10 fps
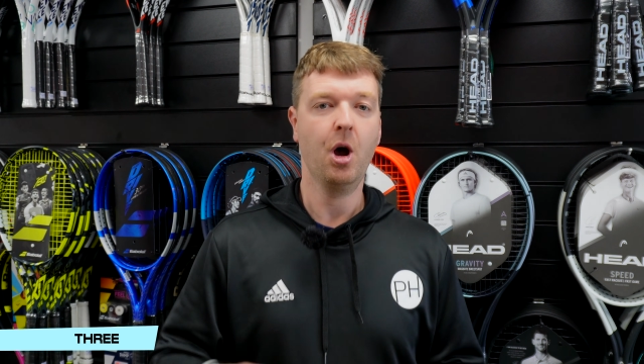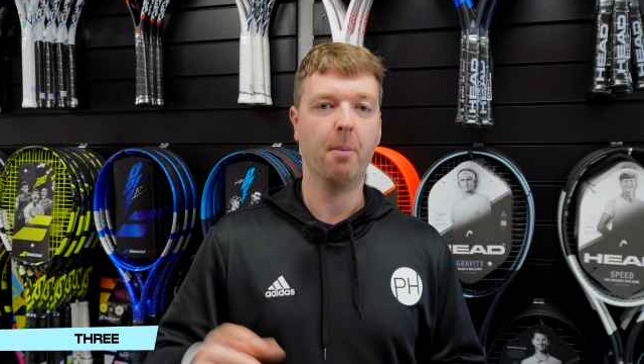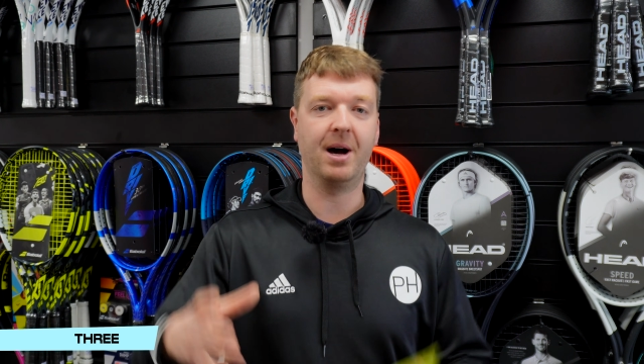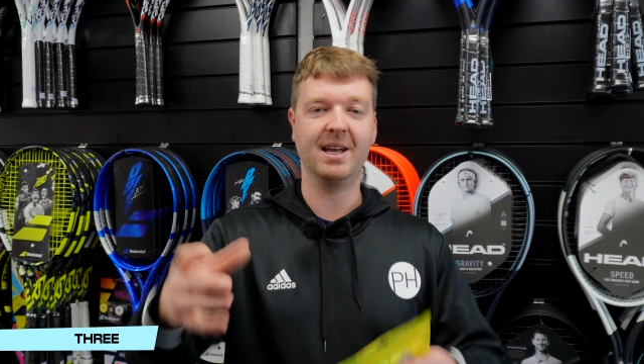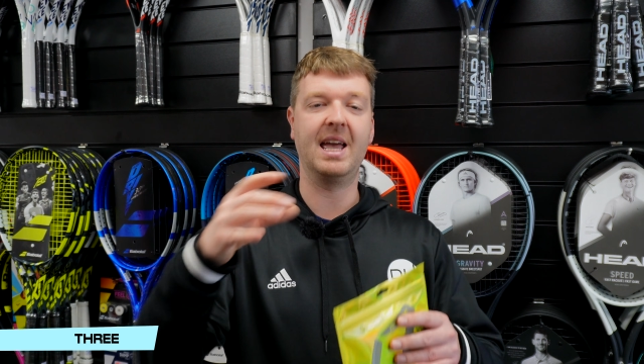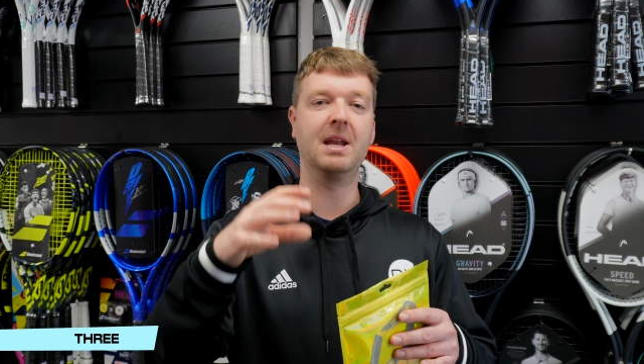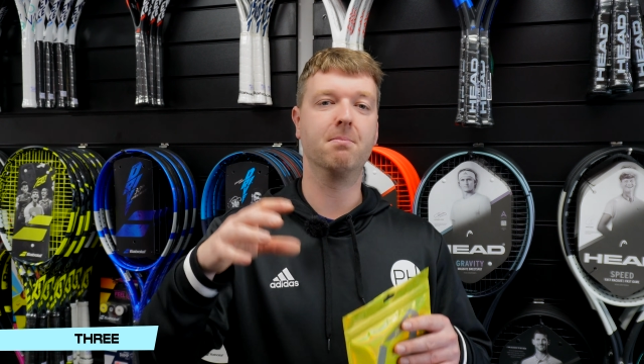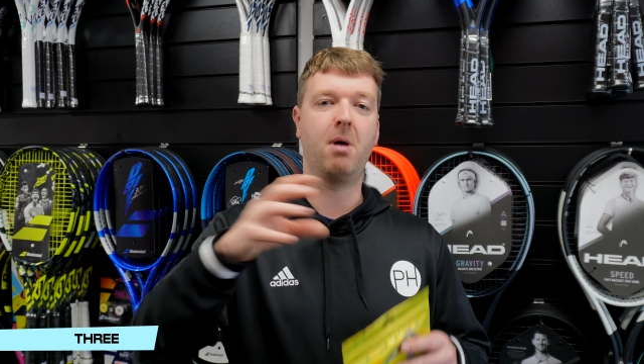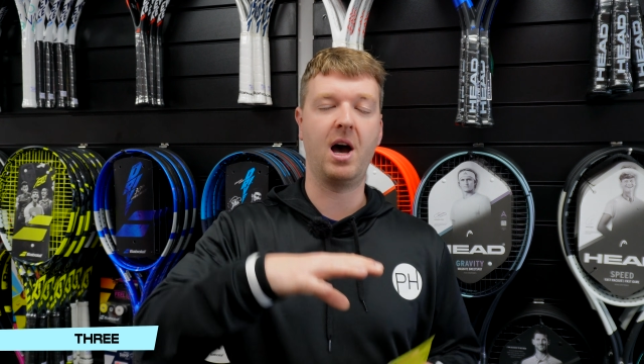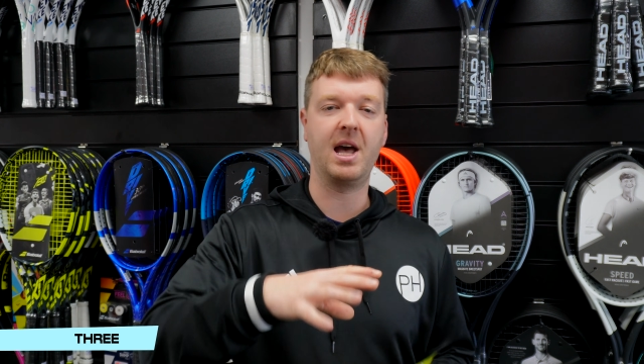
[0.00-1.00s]
but in
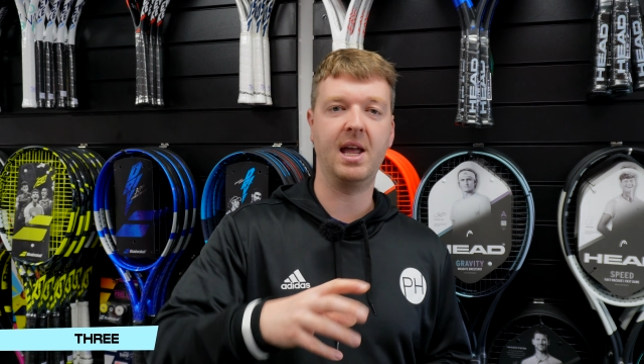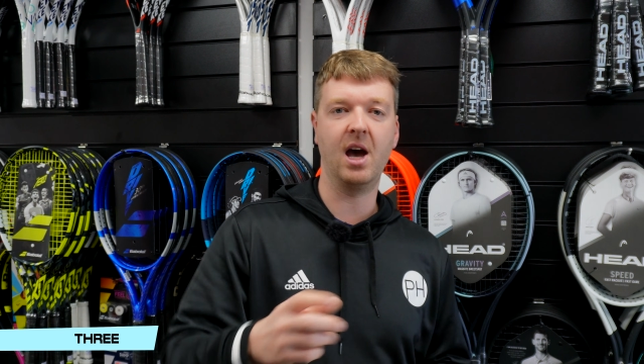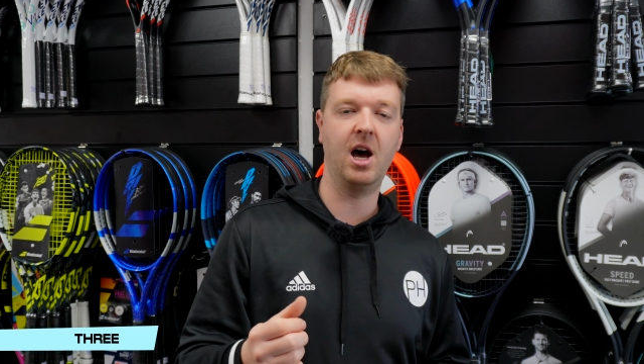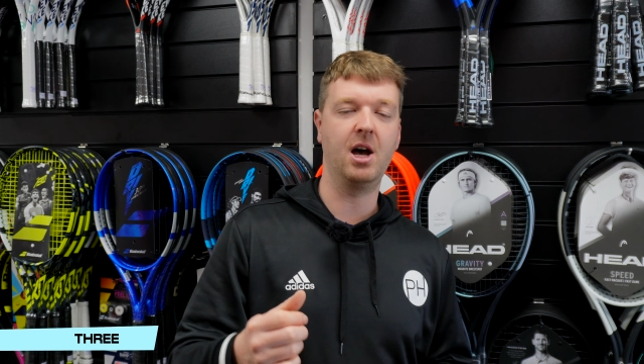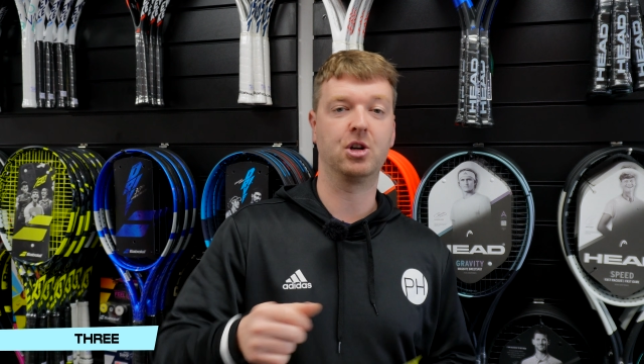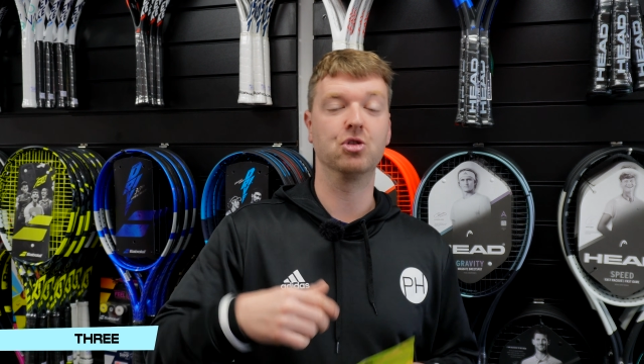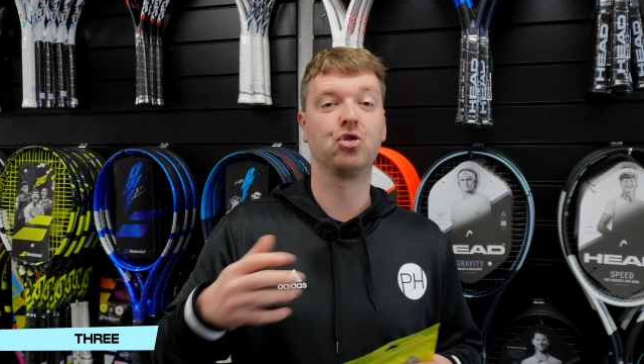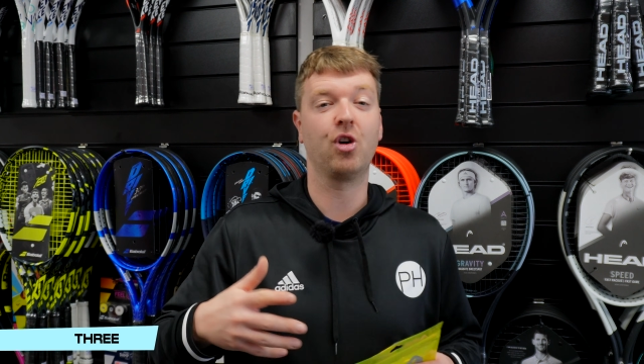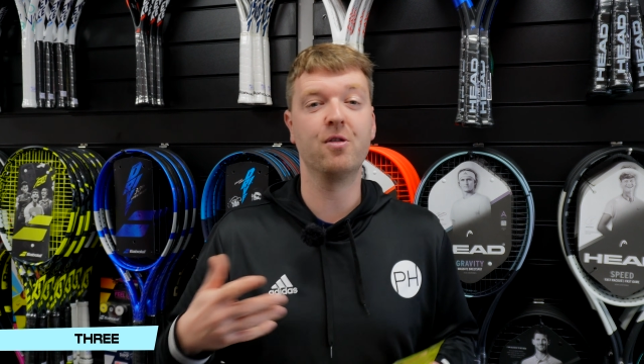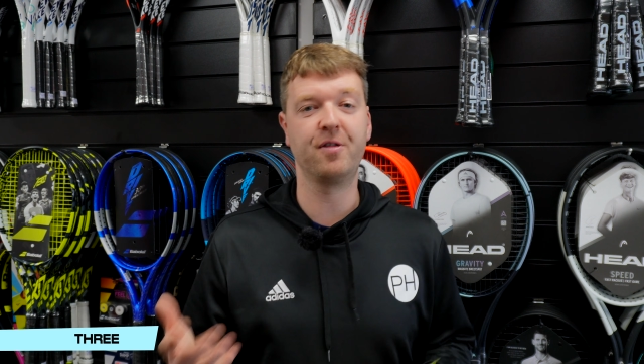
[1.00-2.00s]
my
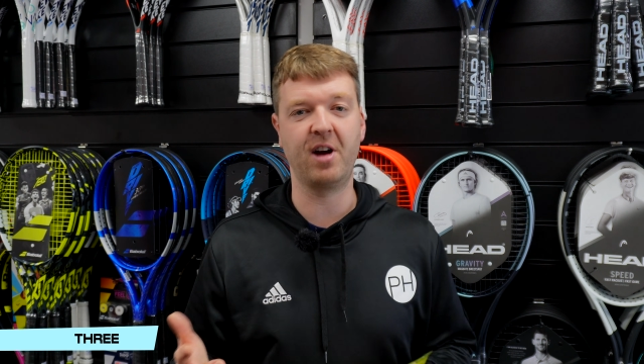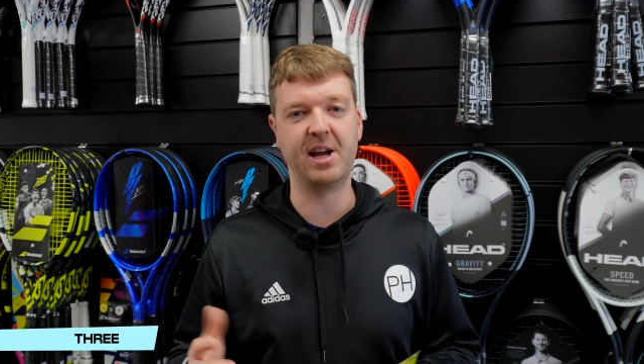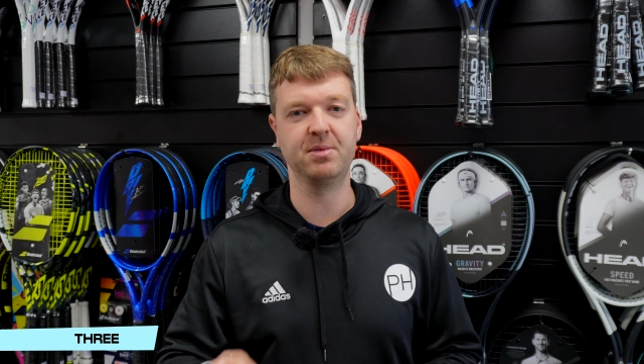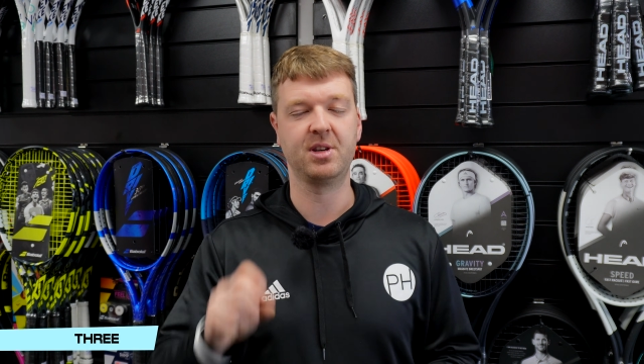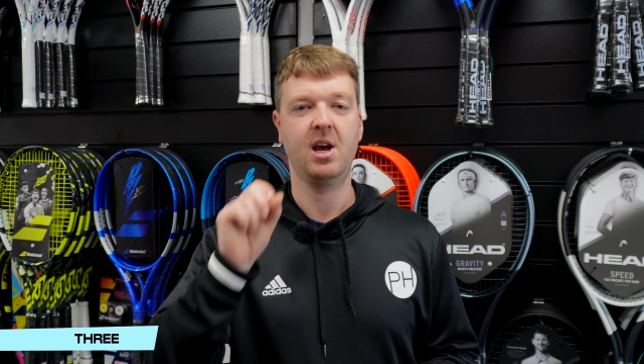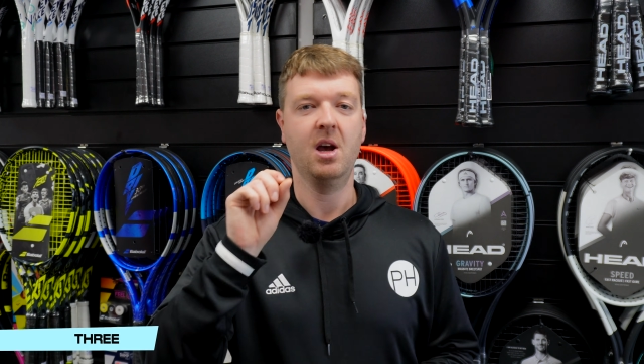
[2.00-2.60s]
control frames,